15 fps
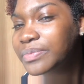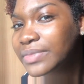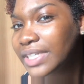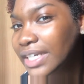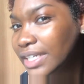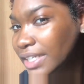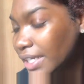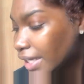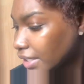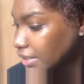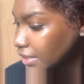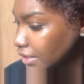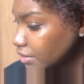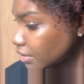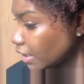Yeah, you
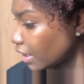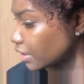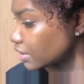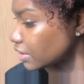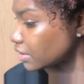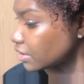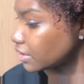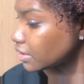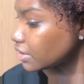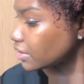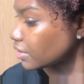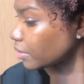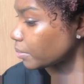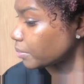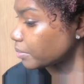guys can actually see
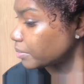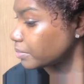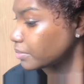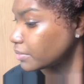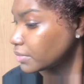something.